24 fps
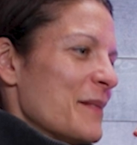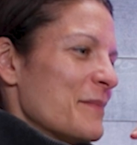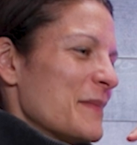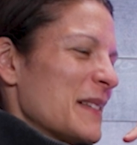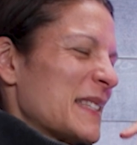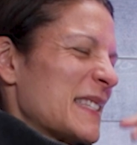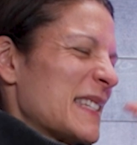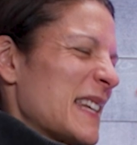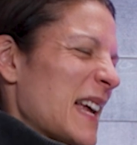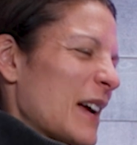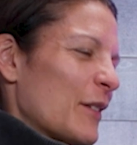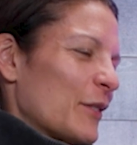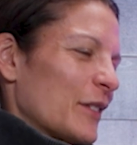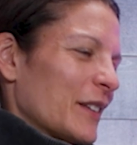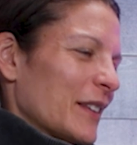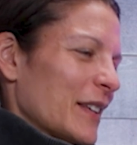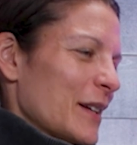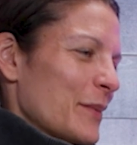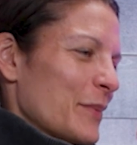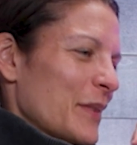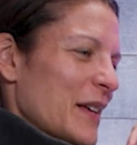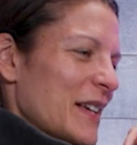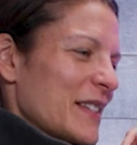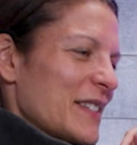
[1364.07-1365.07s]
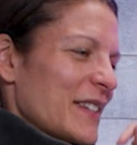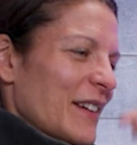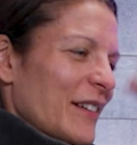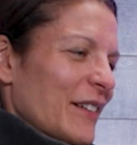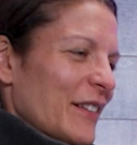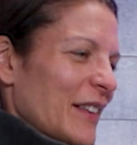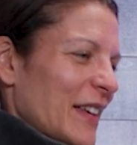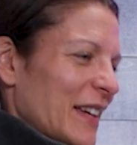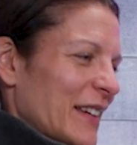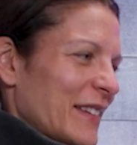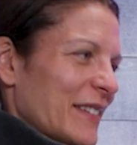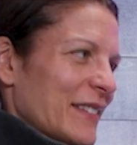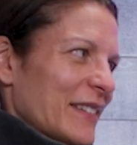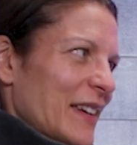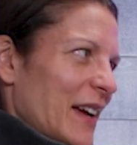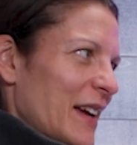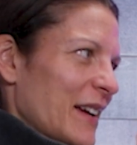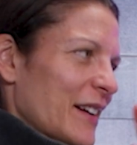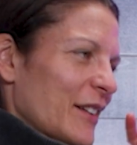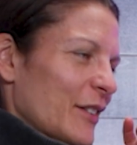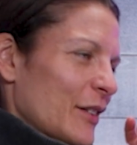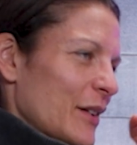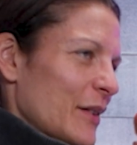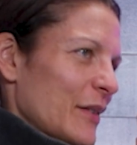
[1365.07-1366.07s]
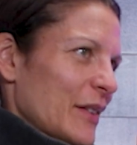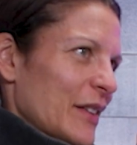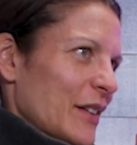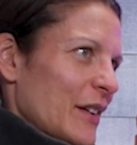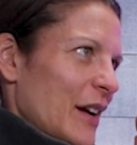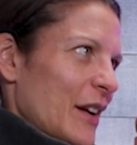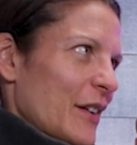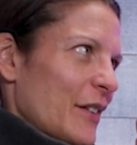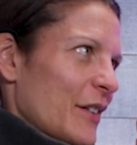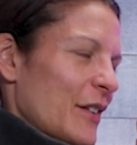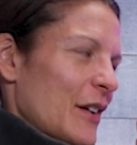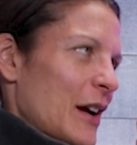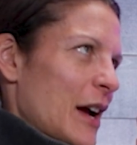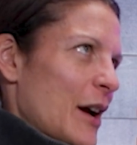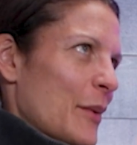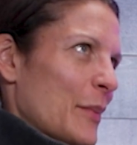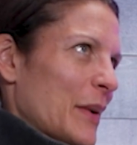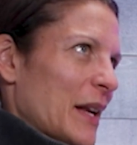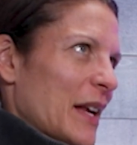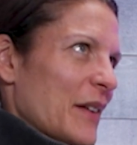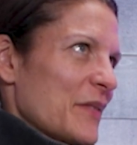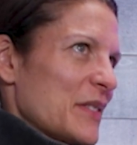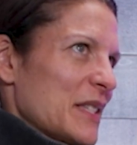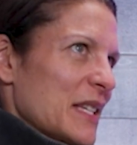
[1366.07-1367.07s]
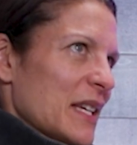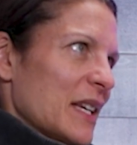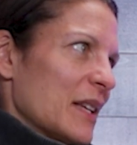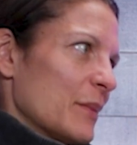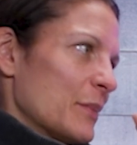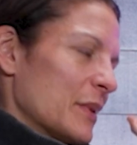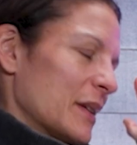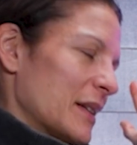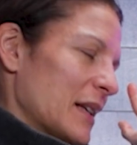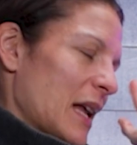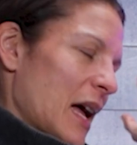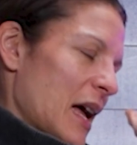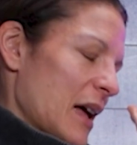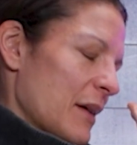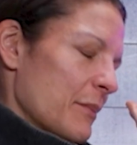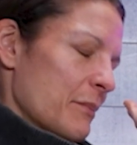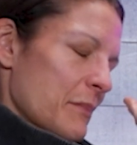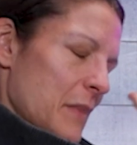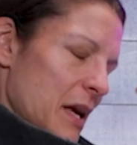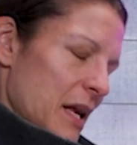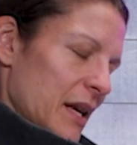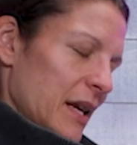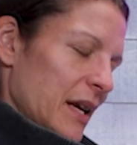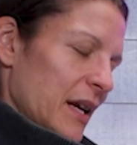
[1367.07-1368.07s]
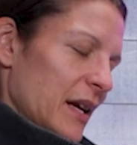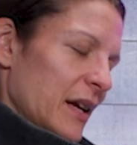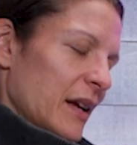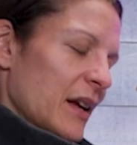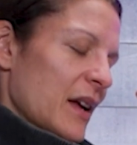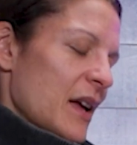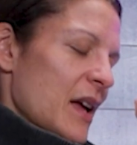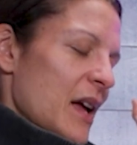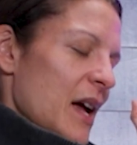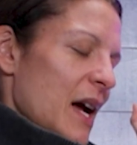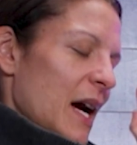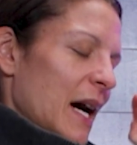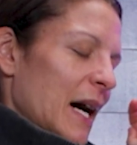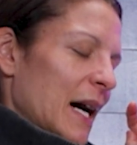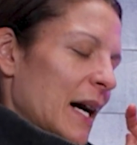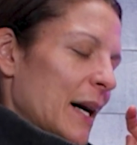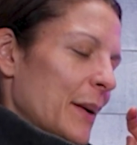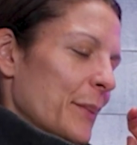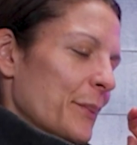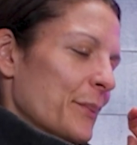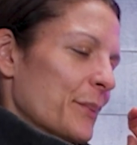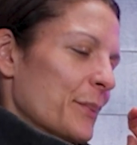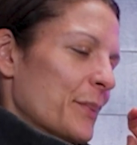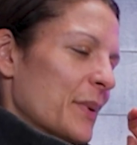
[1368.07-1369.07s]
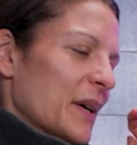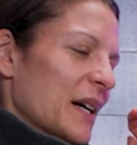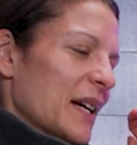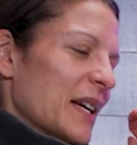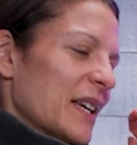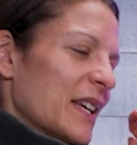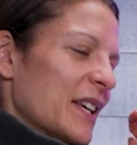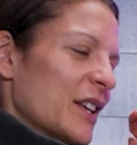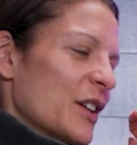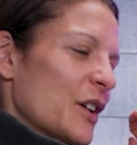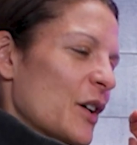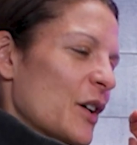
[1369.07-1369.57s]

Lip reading: it's not really a plateau. Like, I agree with you. I don't know how many I've seen, but not many. But,